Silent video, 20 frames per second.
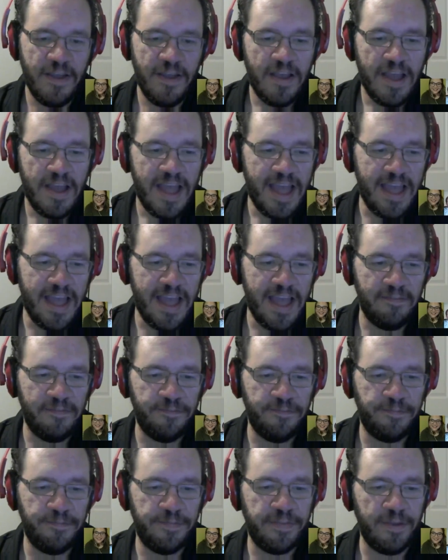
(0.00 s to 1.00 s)

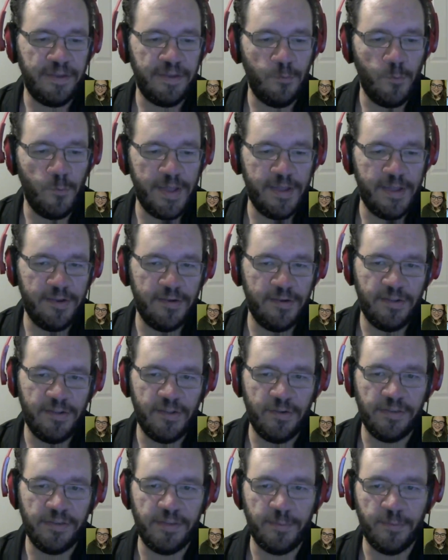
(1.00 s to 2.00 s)
have some
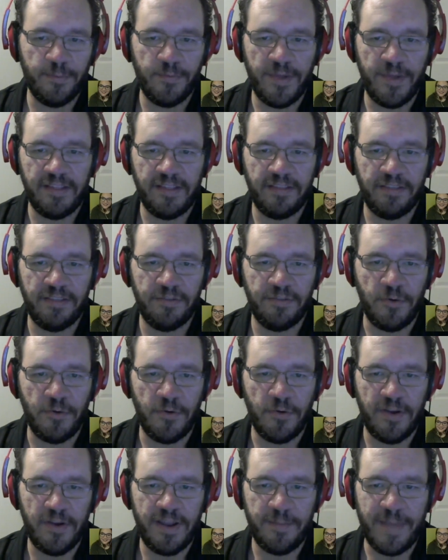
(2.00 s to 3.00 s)
weird, some great
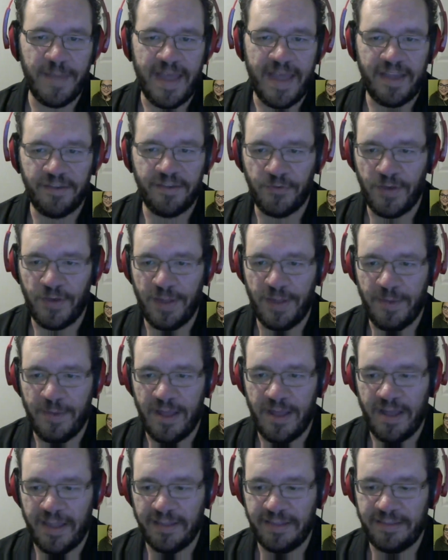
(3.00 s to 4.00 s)
backstory
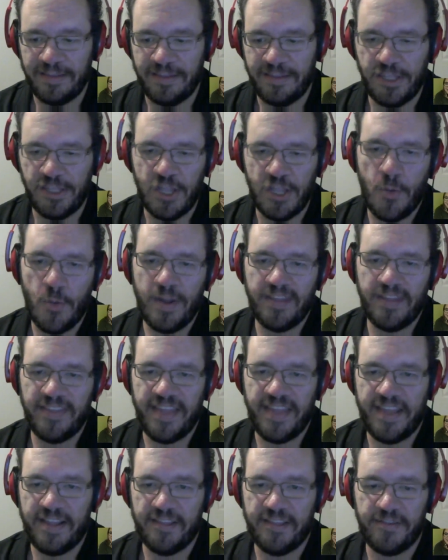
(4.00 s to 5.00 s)
behind knowing
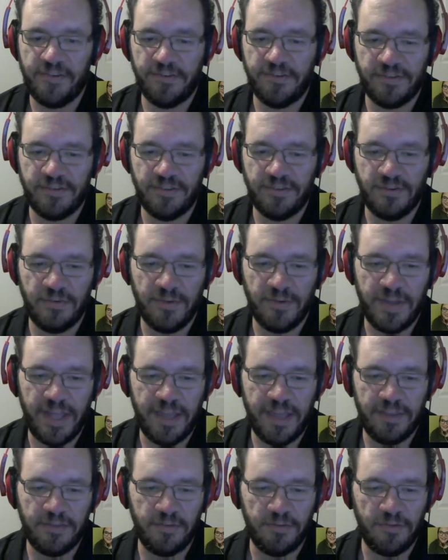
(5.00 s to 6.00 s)
the answer to
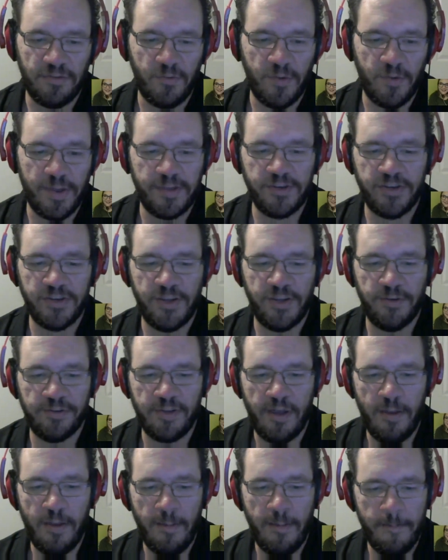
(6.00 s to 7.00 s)
a certain question you saw?